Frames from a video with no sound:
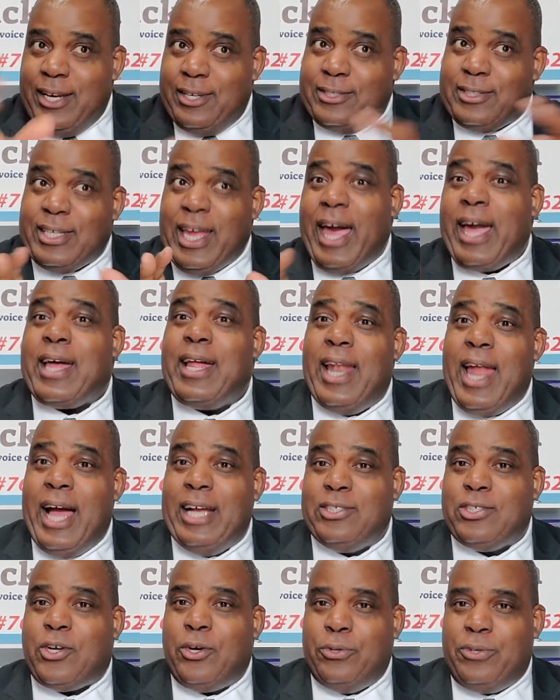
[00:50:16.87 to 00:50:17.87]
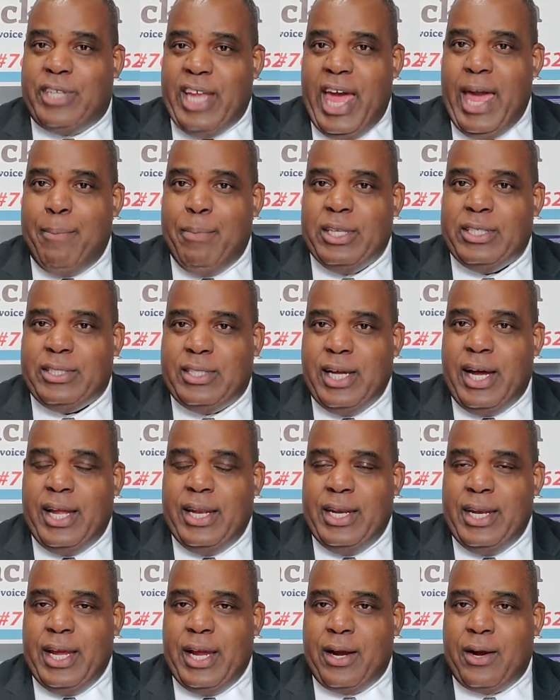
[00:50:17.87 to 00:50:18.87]
psychological damage
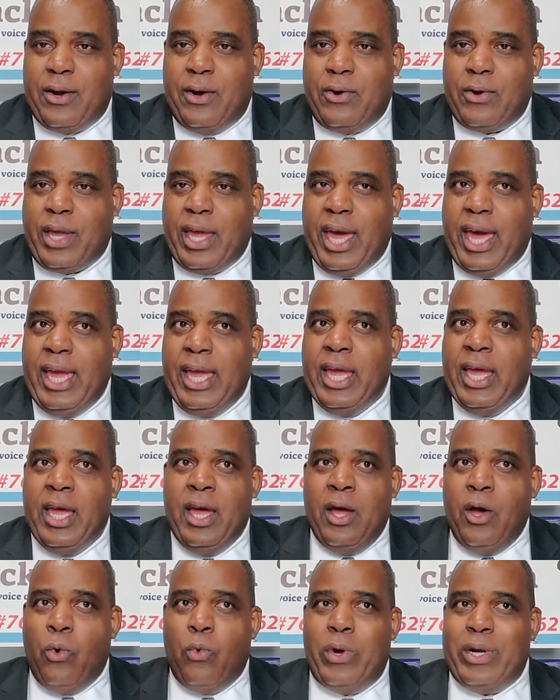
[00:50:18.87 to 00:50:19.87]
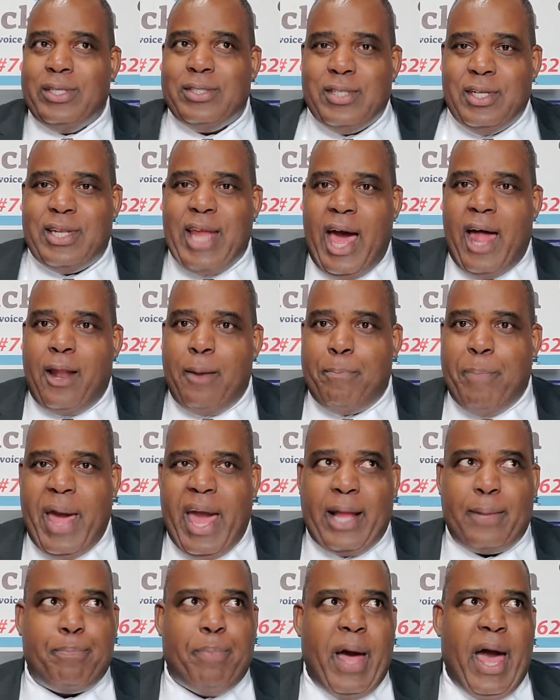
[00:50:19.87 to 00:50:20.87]
done there, okay? What is the dollar
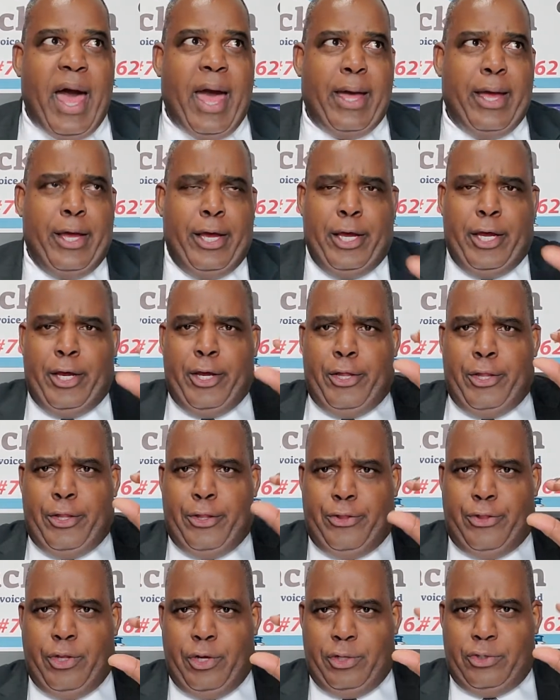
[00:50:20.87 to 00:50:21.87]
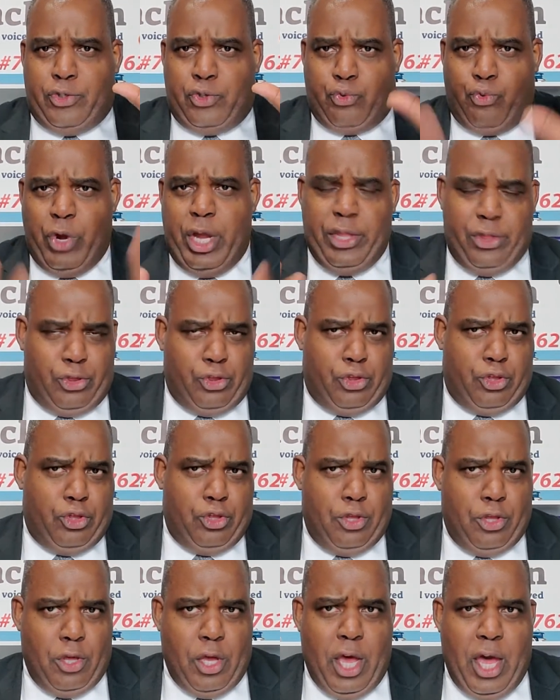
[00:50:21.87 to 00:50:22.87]
backed by? The
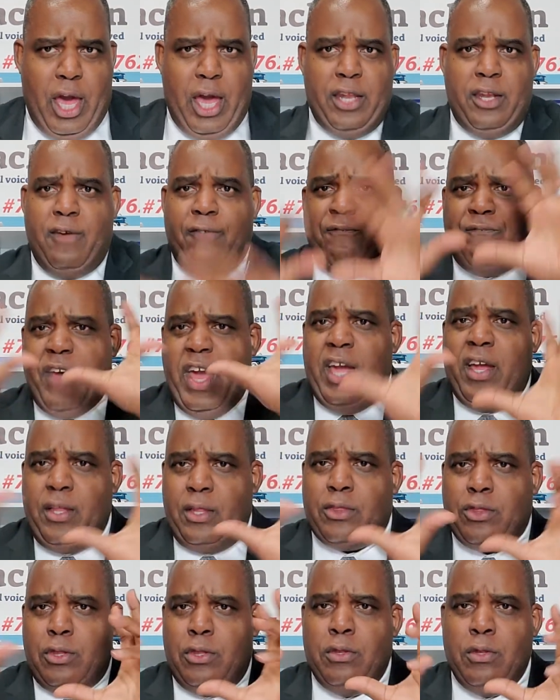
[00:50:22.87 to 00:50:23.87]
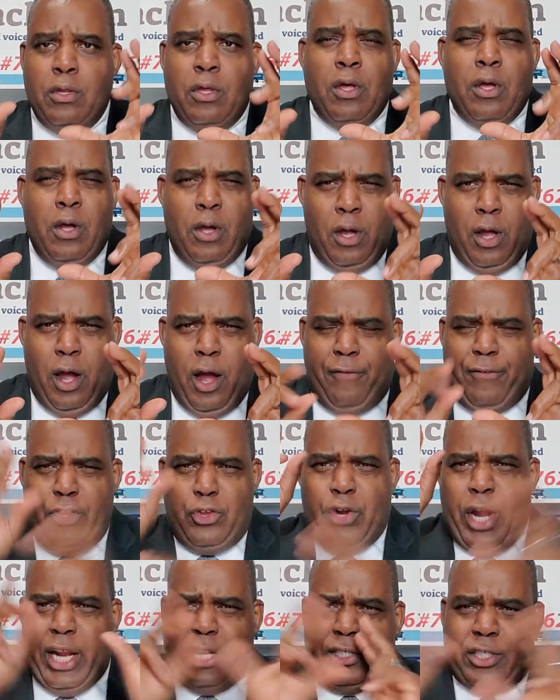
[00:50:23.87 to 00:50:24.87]
strength and the faith of the
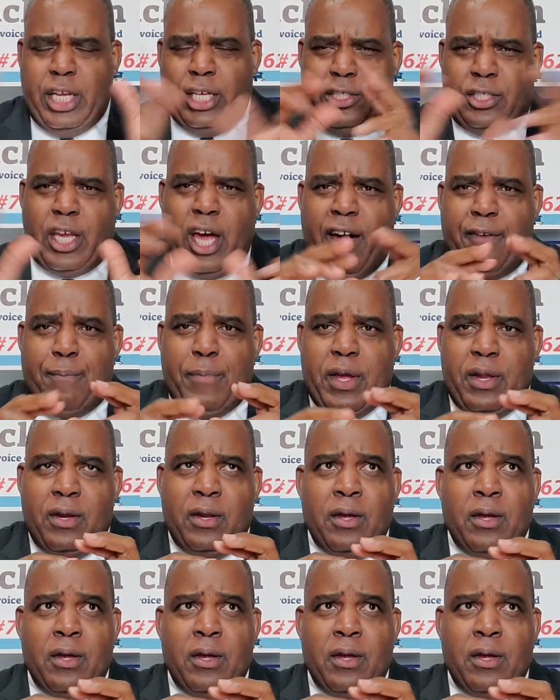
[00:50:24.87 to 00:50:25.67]
United States government.